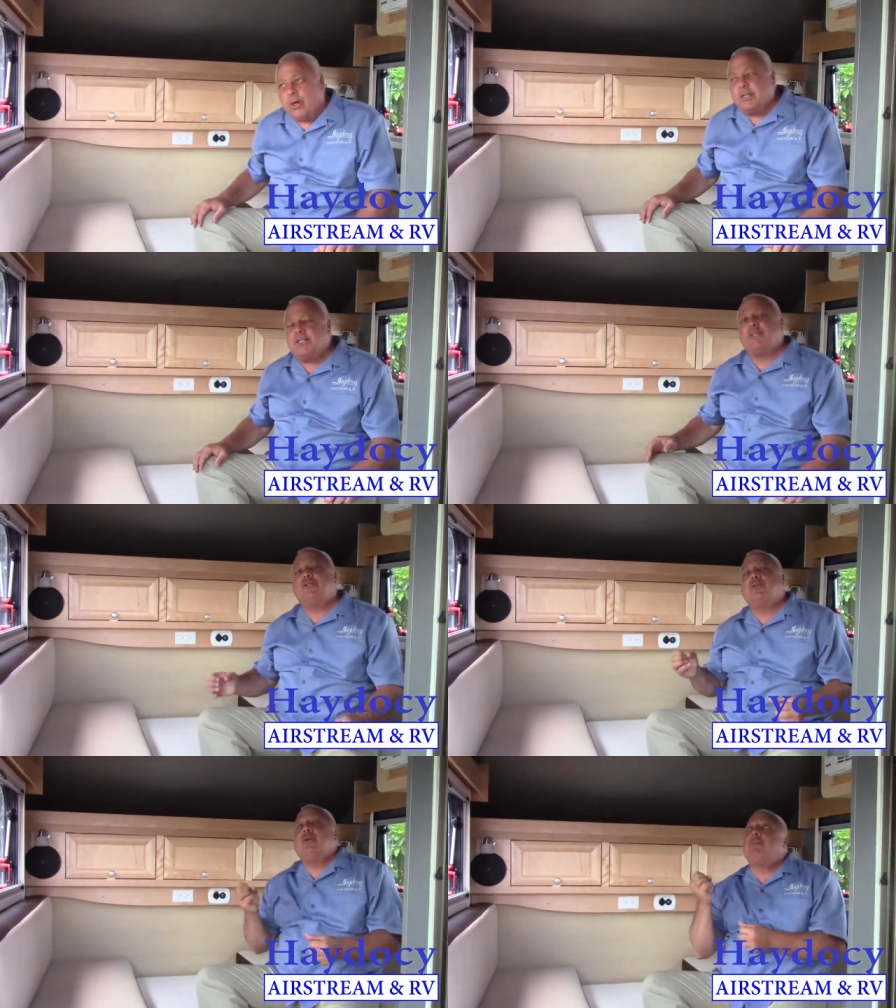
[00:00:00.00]
what does it
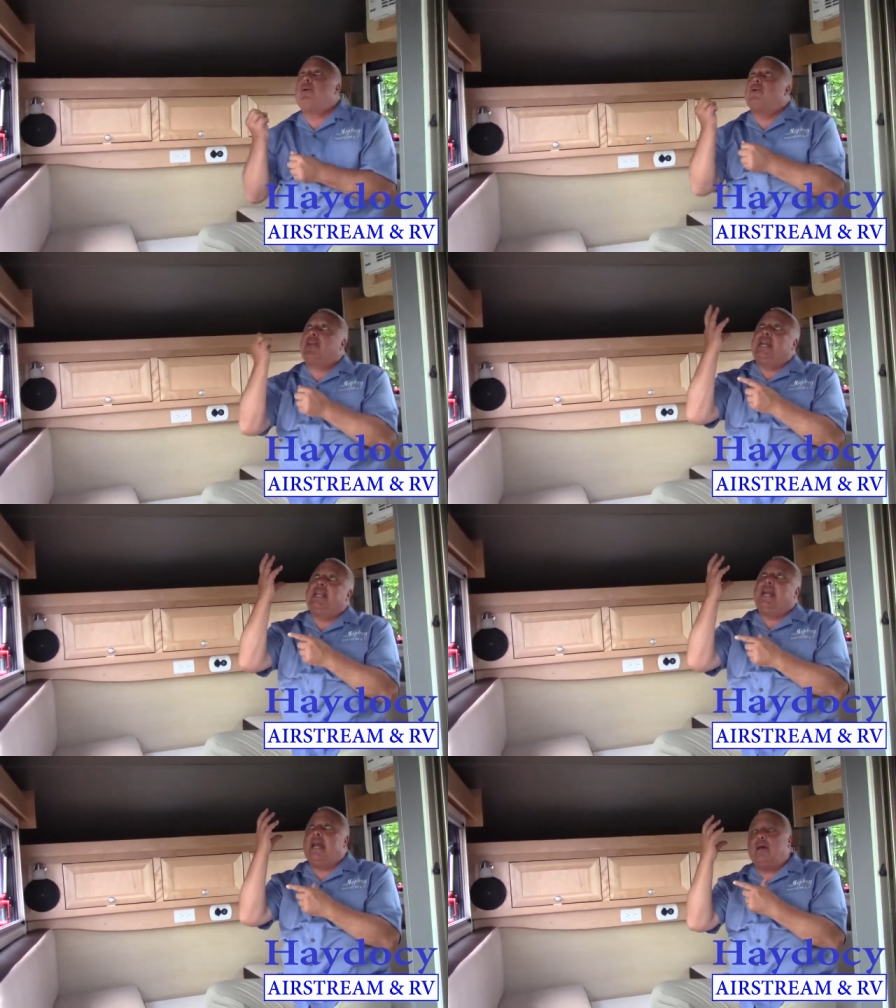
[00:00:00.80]
do? It both
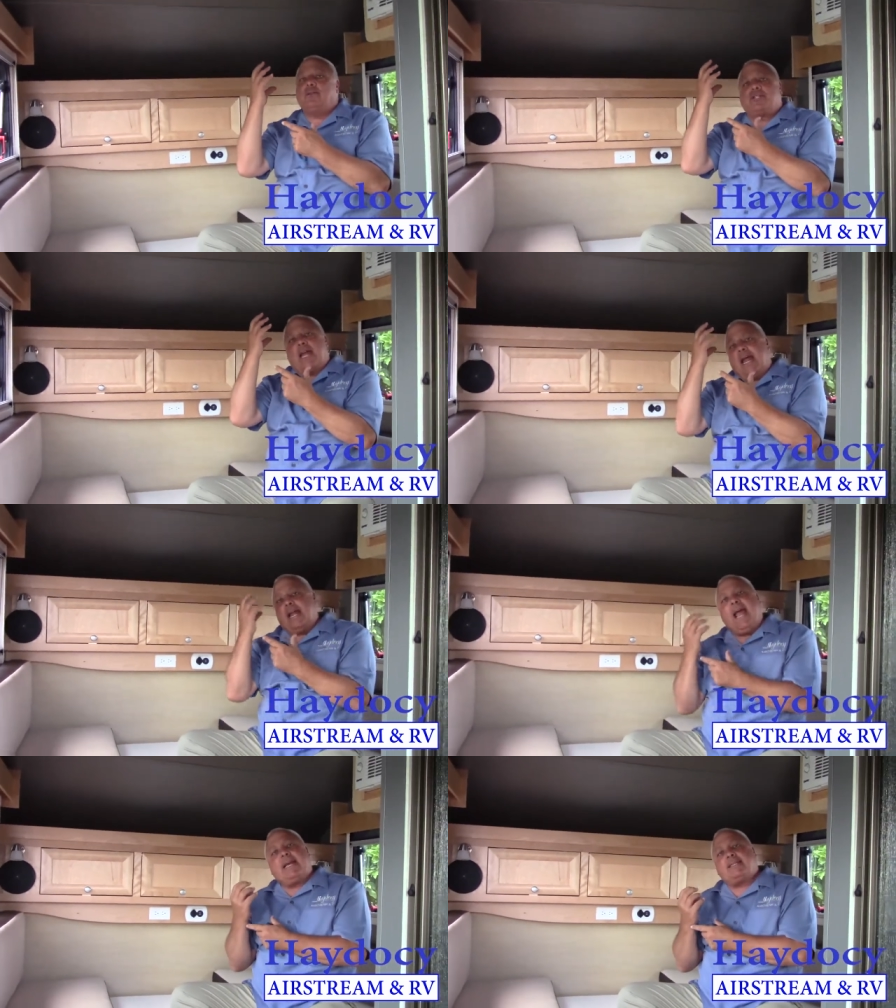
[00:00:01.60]
inhales and
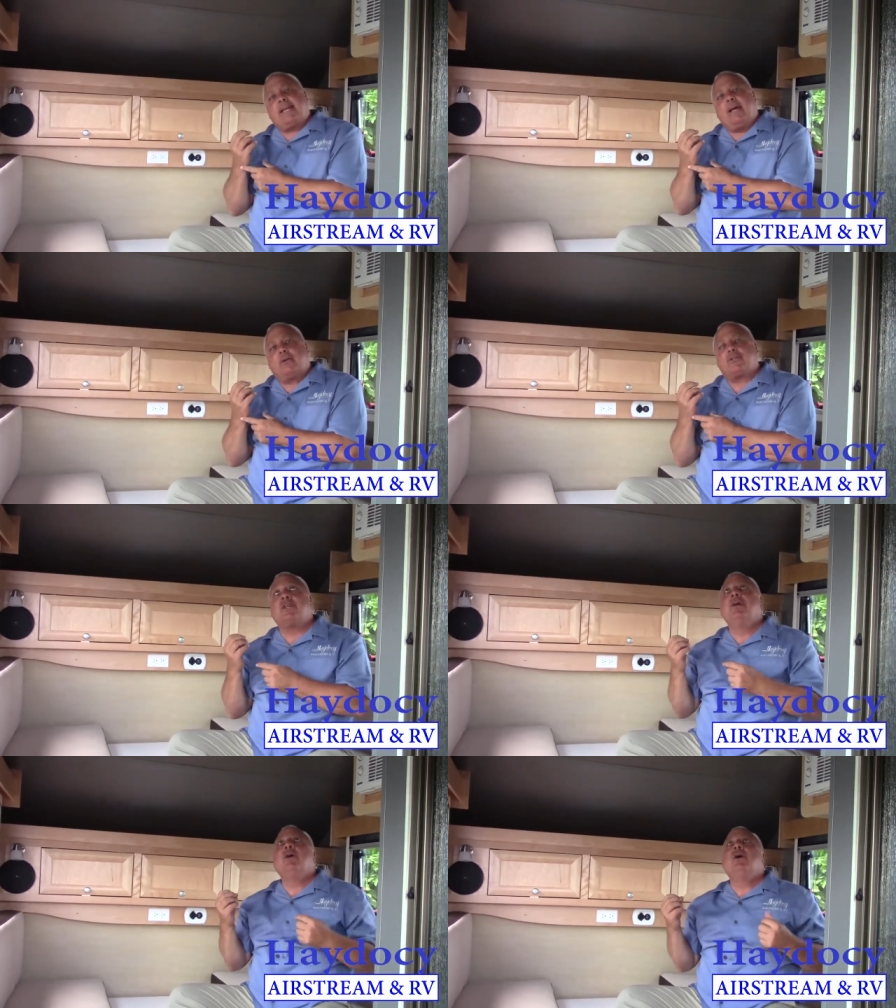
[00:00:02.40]

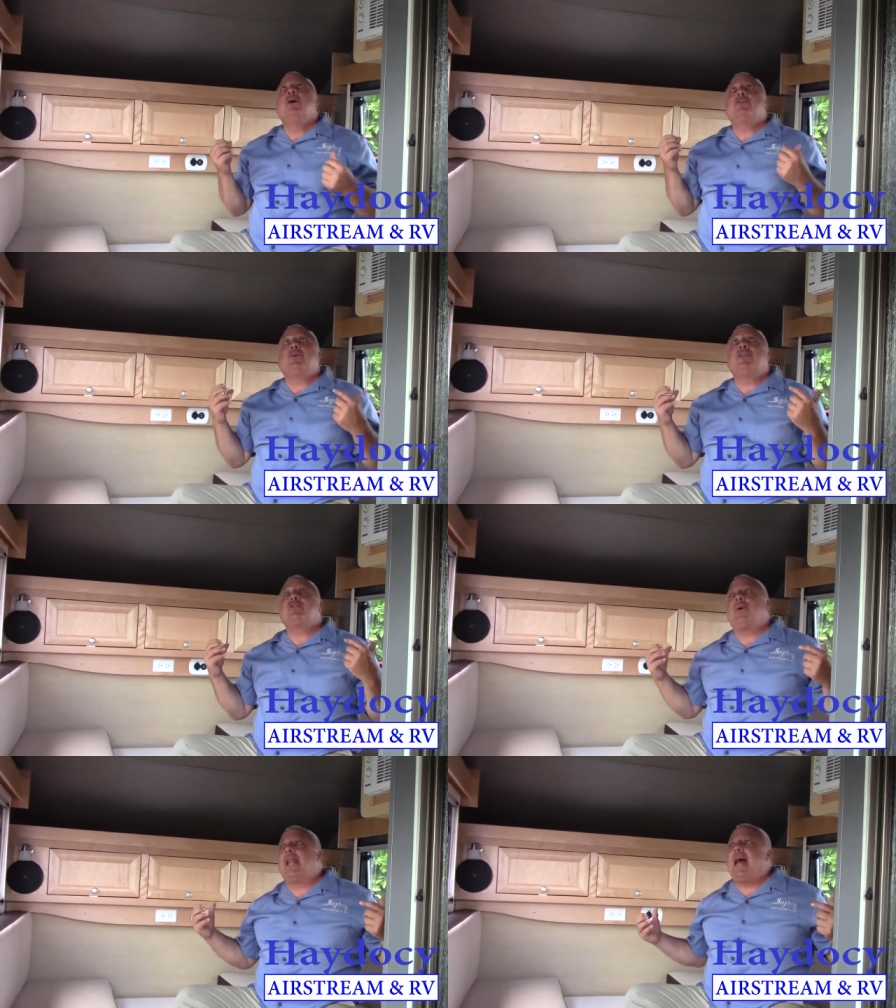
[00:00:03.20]
exhales. So
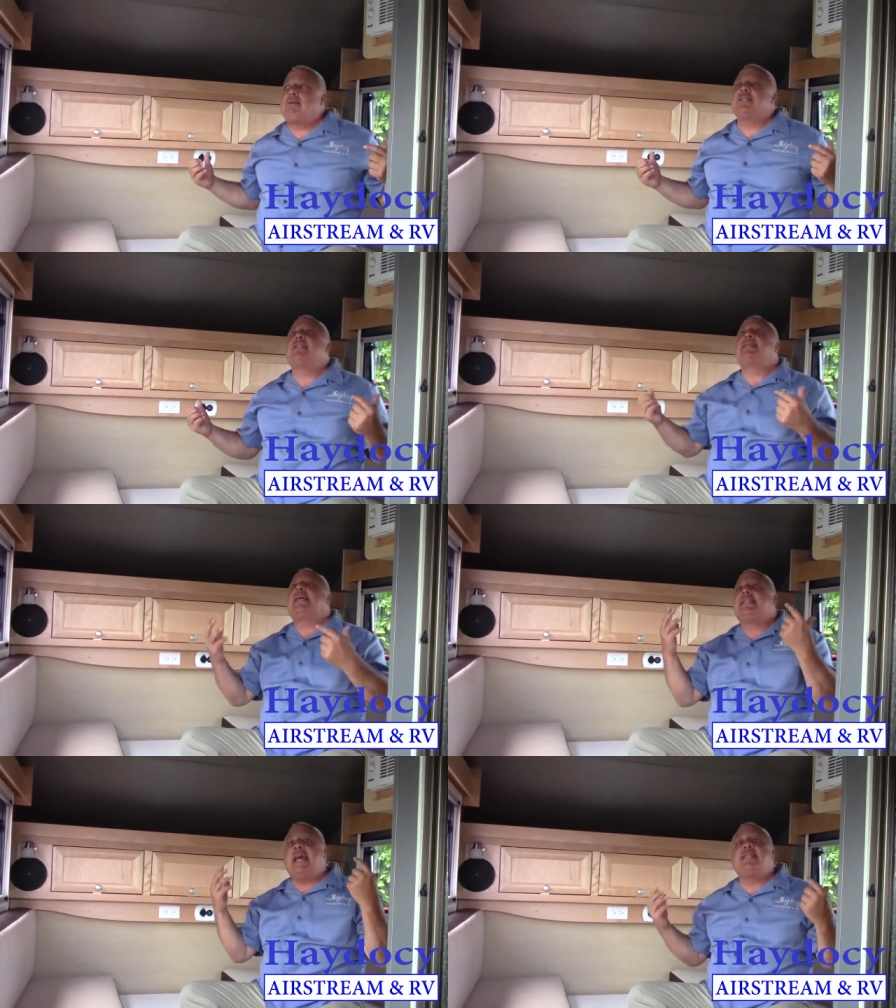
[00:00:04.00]
this will allow us to
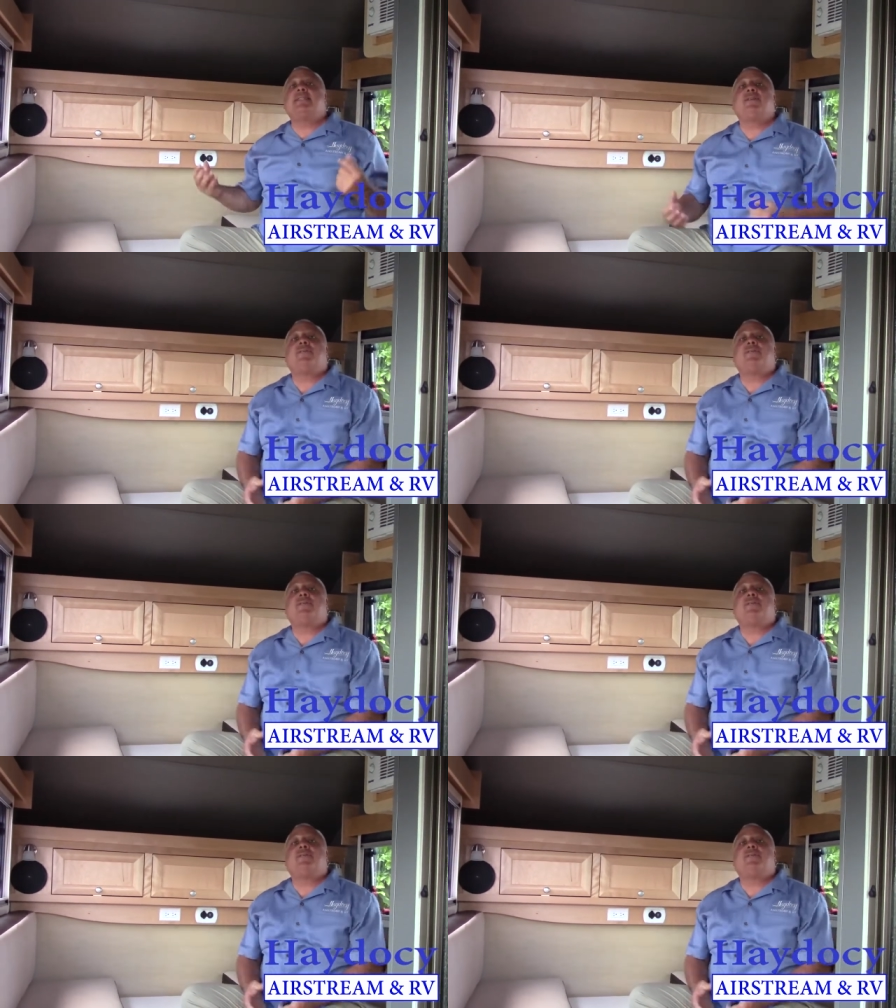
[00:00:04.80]
take tens of